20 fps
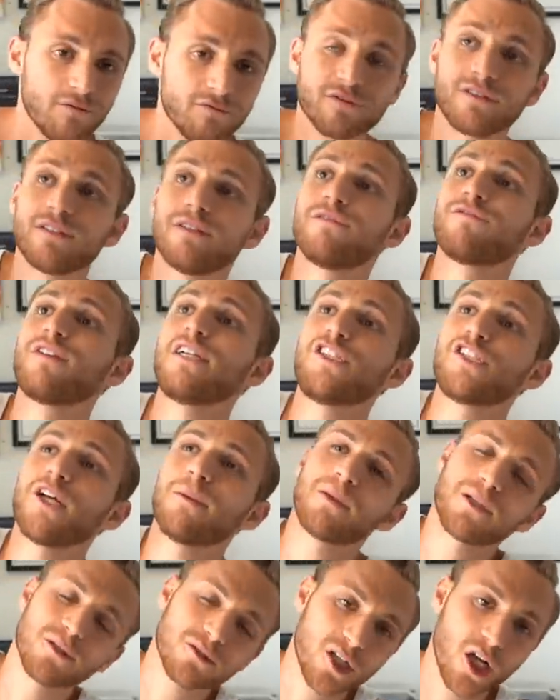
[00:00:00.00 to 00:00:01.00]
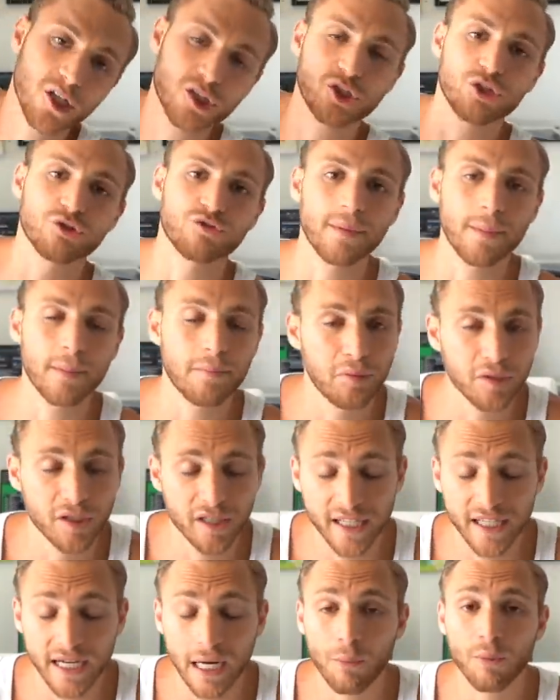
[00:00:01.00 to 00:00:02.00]
reach up there and touch the rim and put it
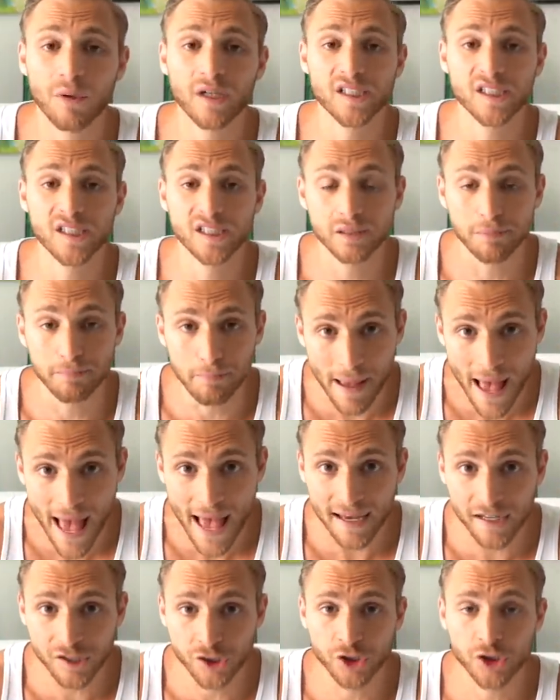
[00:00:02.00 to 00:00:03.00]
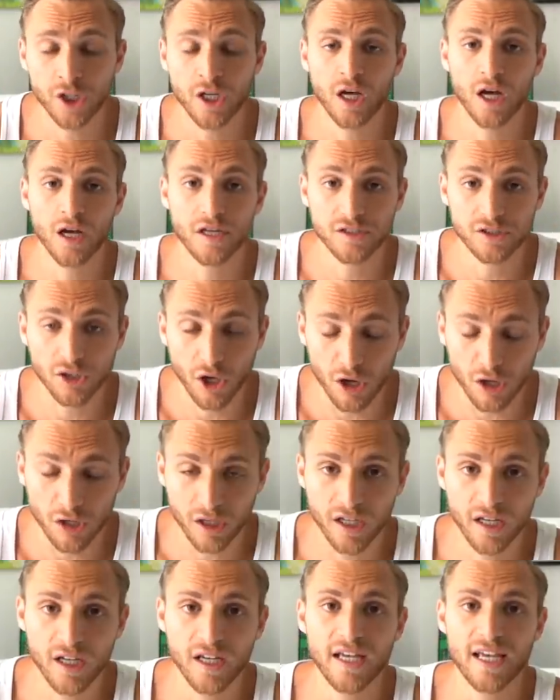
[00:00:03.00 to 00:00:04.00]
in. I want to smash a dunk
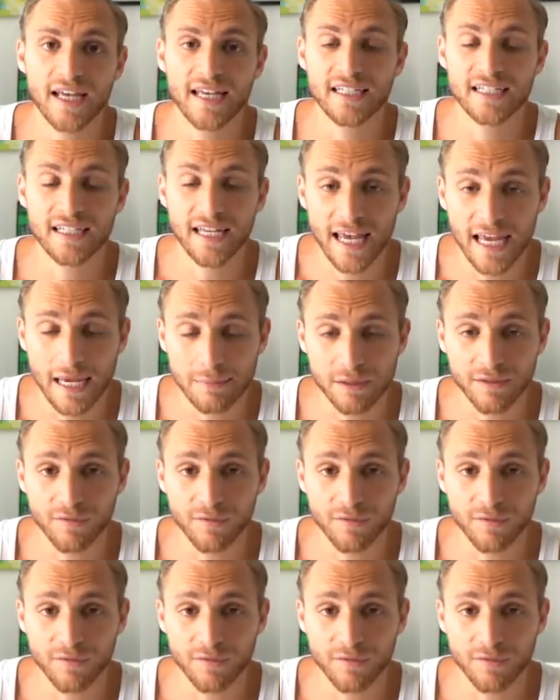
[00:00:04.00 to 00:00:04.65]
in games.